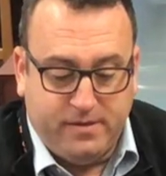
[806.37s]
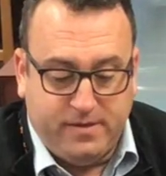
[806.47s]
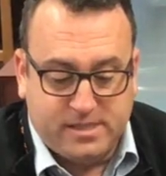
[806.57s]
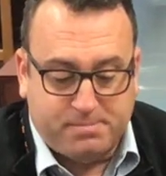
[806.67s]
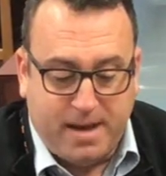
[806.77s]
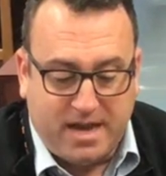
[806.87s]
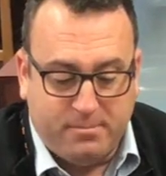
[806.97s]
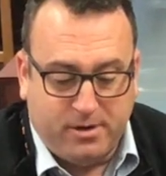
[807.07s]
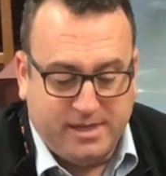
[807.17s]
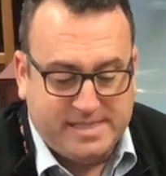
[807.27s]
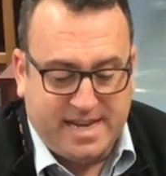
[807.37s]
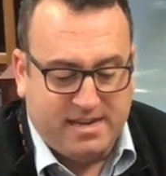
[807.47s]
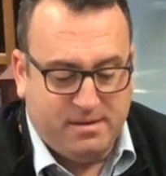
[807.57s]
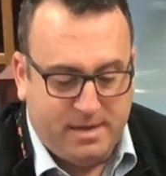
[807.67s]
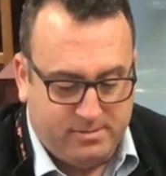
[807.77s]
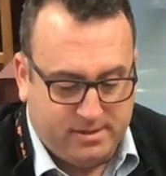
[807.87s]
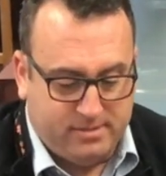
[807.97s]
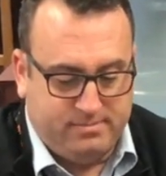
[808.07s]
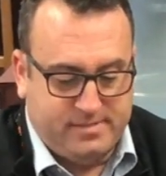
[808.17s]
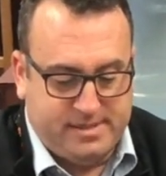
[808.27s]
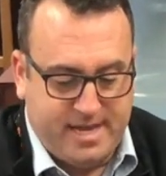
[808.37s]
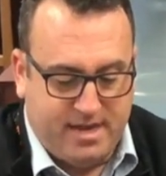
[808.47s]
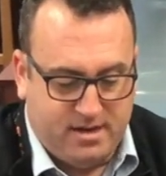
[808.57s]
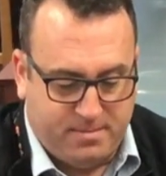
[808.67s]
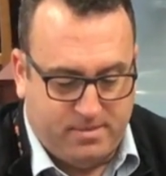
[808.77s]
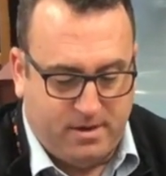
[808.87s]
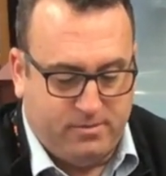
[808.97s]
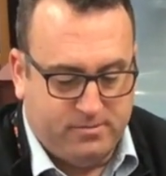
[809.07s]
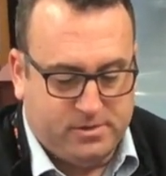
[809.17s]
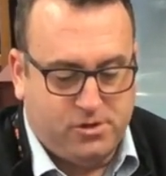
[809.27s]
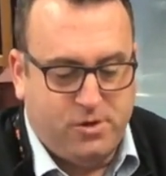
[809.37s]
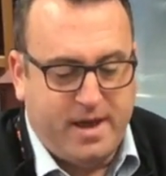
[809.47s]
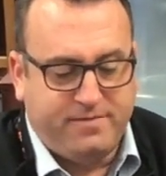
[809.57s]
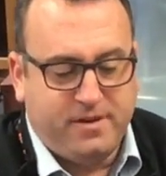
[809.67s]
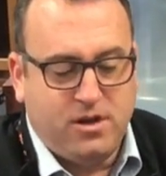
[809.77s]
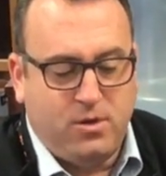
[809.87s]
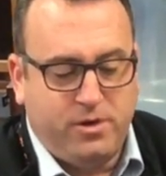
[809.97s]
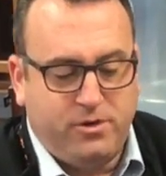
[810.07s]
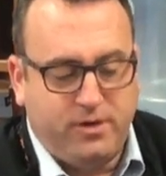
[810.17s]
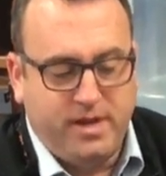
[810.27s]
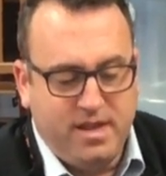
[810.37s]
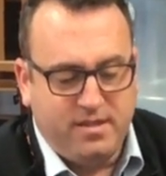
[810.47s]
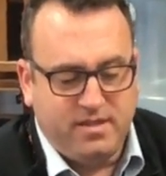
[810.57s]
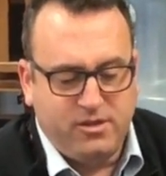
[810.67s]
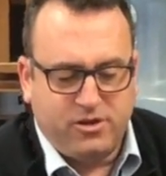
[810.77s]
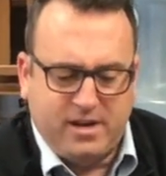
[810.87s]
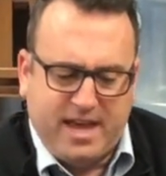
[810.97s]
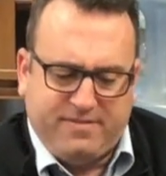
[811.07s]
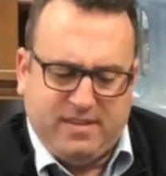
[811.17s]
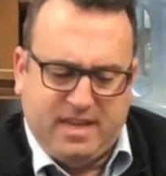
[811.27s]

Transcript: This bottom part, it's not gonna be able to stand up though. So you have to go underneath, and you're gonna have to